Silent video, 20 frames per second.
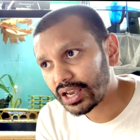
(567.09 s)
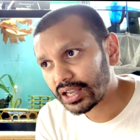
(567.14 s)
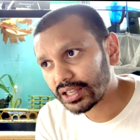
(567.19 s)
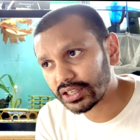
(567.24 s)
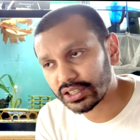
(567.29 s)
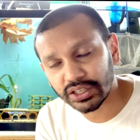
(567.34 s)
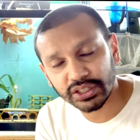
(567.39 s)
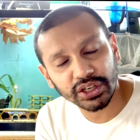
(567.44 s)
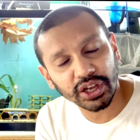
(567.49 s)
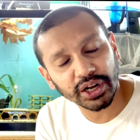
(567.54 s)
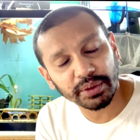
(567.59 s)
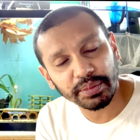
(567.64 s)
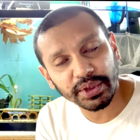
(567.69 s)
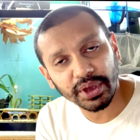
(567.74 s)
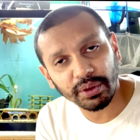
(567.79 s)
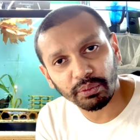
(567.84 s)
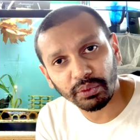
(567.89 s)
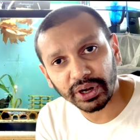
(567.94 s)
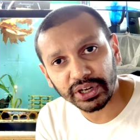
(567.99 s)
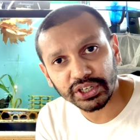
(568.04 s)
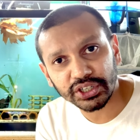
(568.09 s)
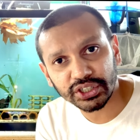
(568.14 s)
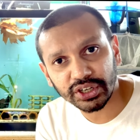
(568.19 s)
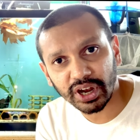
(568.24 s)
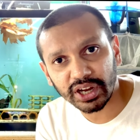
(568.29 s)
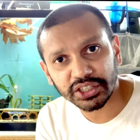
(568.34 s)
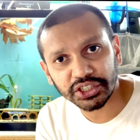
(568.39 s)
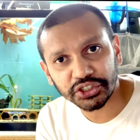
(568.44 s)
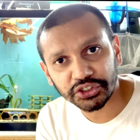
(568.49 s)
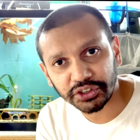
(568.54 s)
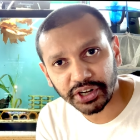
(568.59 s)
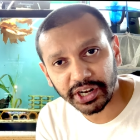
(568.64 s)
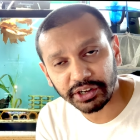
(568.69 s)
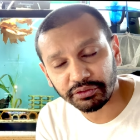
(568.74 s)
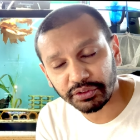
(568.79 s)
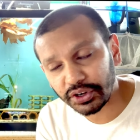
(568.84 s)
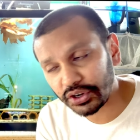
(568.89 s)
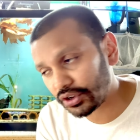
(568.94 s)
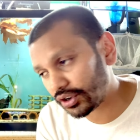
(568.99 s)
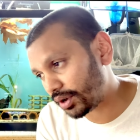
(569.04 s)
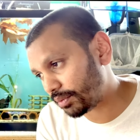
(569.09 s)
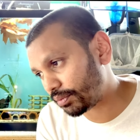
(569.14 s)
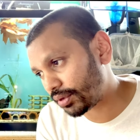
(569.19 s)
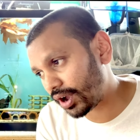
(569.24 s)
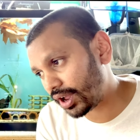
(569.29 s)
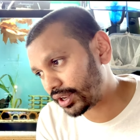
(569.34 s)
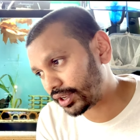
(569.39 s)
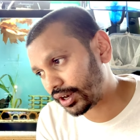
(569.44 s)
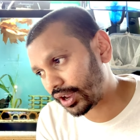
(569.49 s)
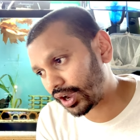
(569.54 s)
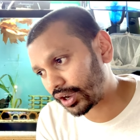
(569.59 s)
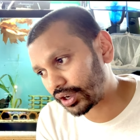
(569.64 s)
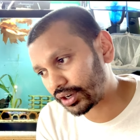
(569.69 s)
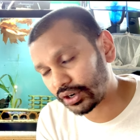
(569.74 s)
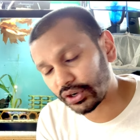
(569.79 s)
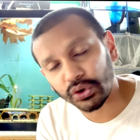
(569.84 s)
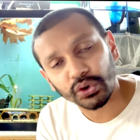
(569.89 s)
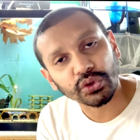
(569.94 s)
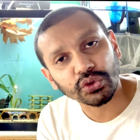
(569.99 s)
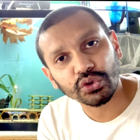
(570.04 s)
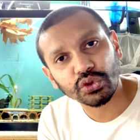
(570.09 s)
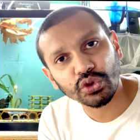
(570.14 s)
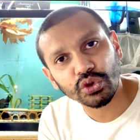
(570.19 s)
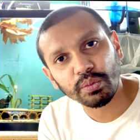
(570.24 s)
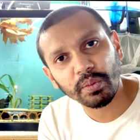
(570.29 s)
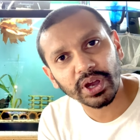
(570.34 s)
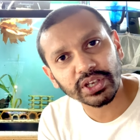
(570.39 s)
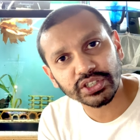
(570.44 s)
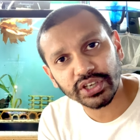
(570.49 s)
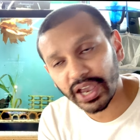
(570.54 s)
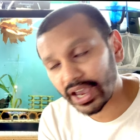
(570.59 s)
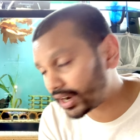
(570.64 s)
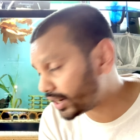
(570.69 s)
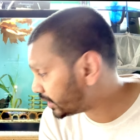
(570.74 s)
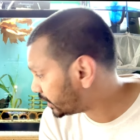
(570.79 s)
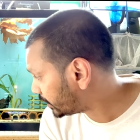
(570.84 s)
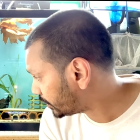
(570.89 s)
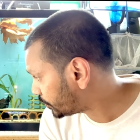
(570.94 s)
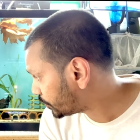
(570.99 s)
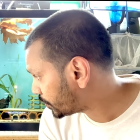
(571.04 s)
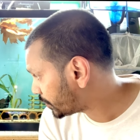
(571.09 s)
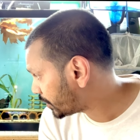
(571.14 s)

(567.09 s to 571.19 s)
This is going to be a one-shot straight video. I'm probably not going to do too much editing.